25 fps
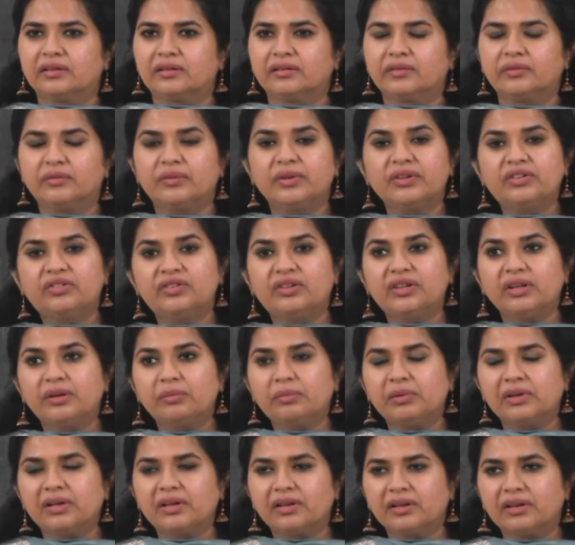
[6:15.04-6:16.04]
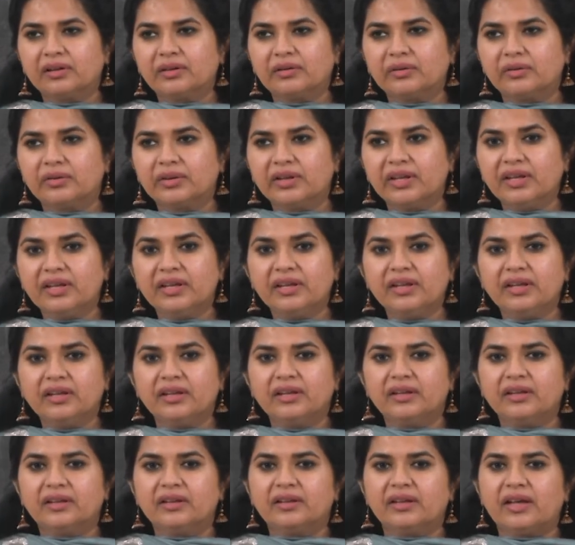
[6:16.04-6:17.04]
Which table? Okay.
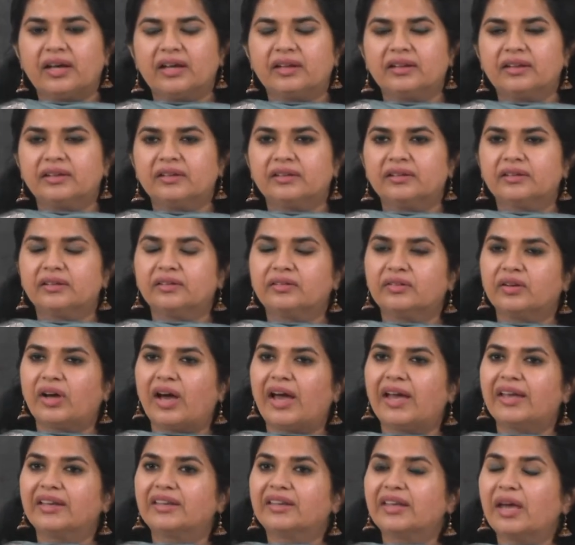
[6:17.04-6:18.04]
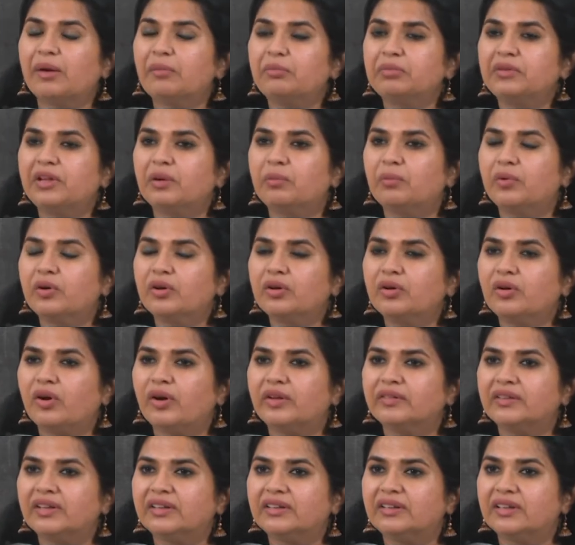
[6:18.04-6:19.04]
So, I kept the book
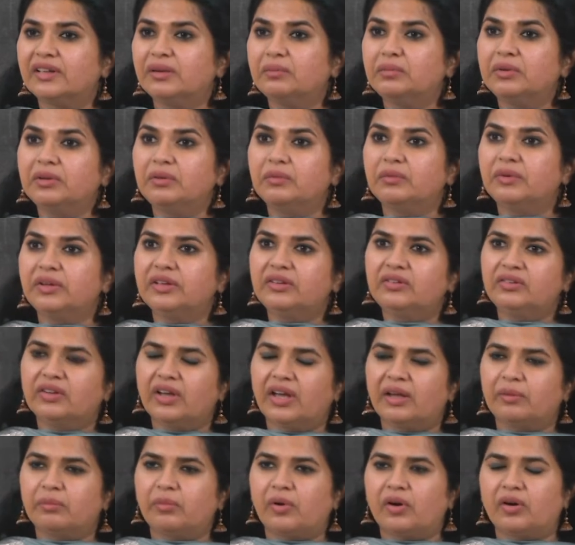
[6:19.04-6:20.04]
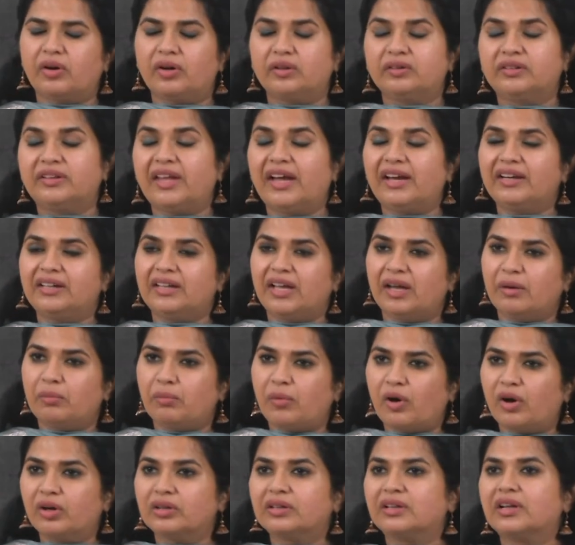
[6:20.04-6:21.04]
on the table which I bought or that I
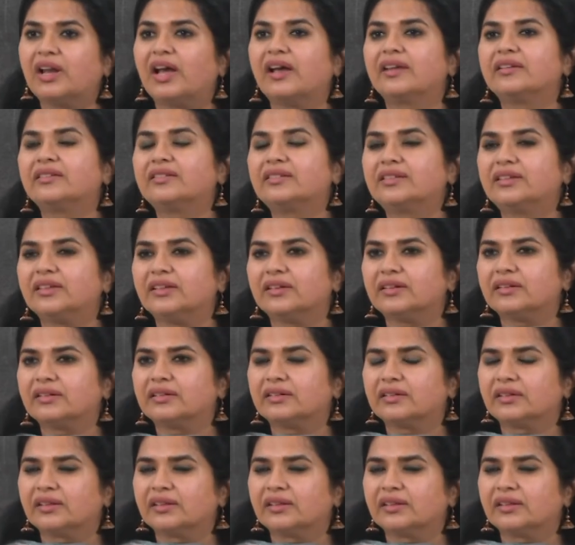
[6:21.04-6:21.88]
bought last year.